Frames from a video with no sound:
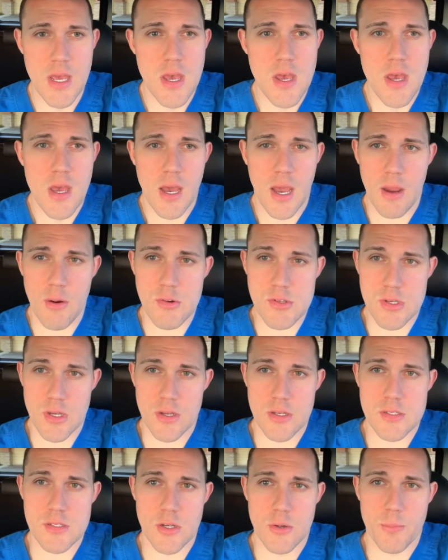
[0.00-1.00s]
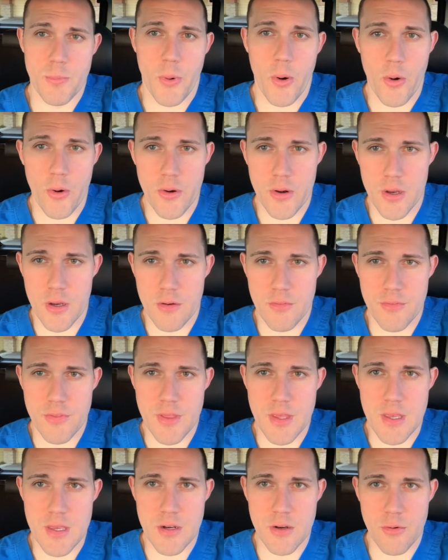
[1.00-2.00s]
I was also part of
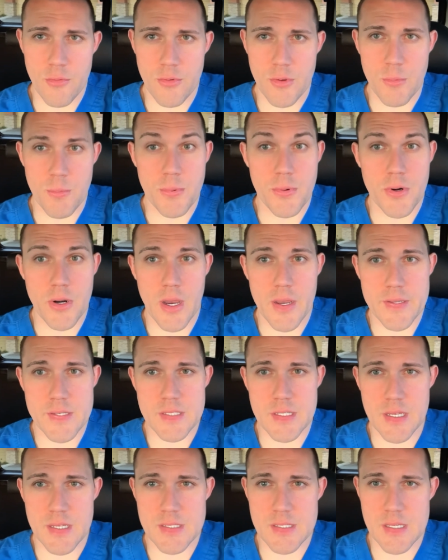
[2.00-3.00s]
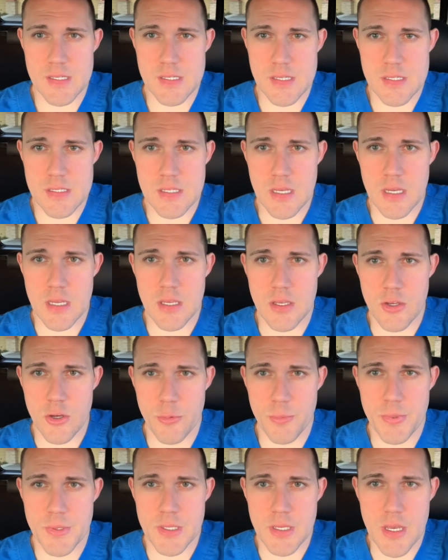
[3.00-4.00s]
the interview process as a second-year
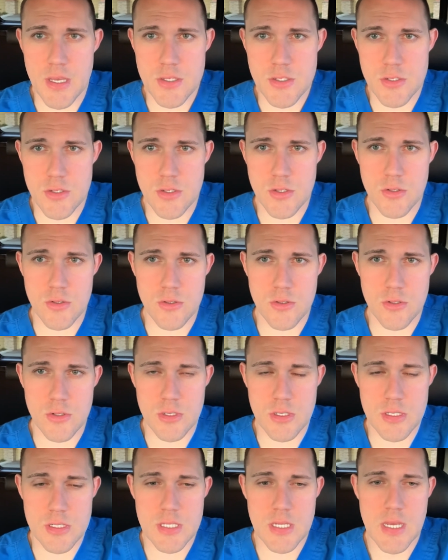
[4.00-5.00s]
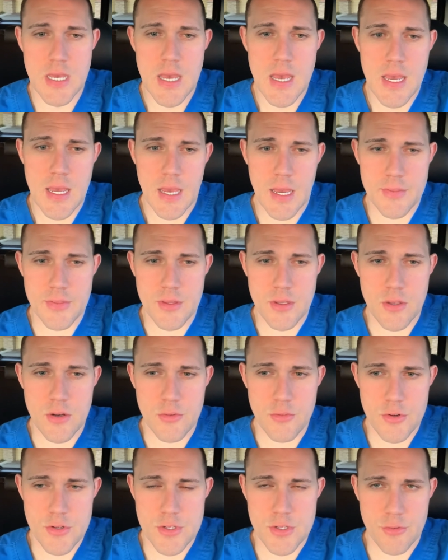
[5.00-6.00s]
PA student at the
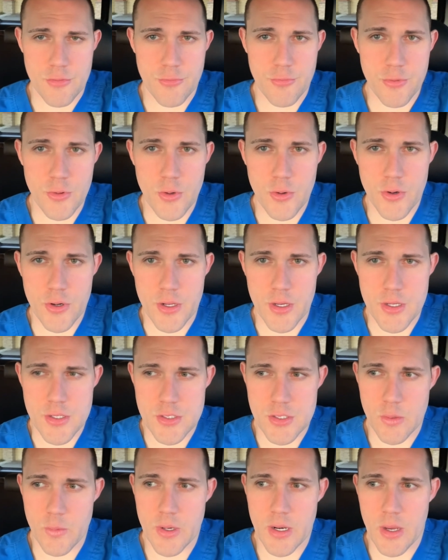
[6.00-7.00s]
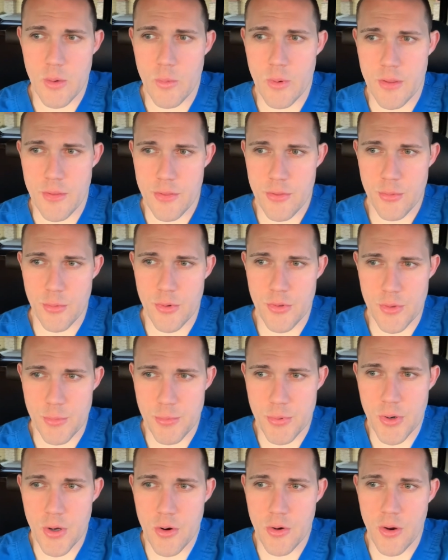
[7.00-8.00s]
University of Florida, so when I went through the
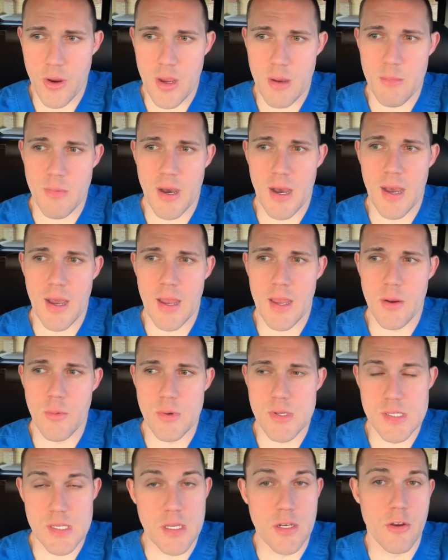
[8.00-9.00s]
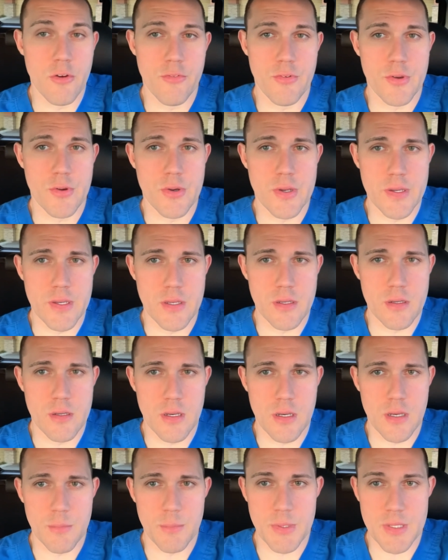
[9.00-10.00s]
program, I was interviewing
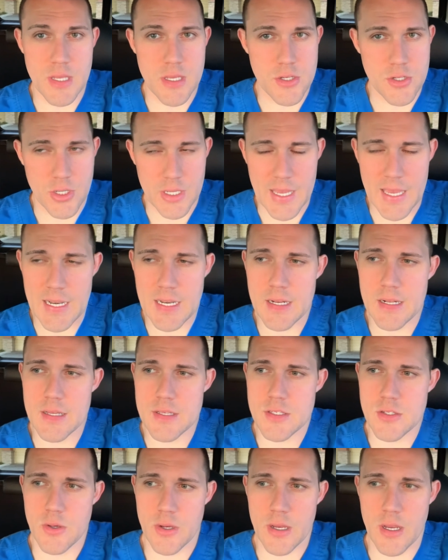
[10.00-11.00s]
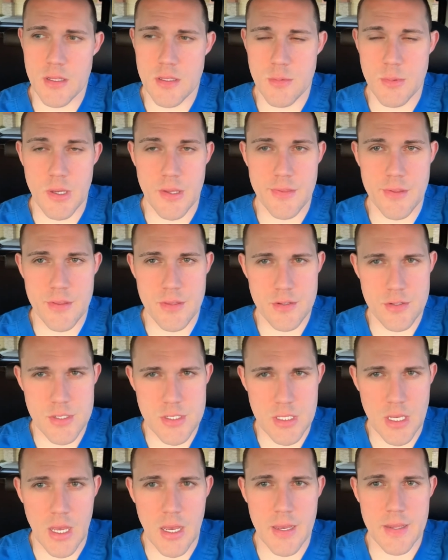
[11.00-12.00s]
potential candidates, so I got to be on the other
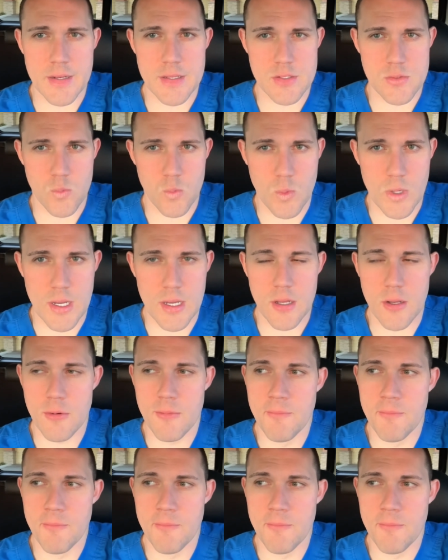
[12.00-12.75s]
side as well.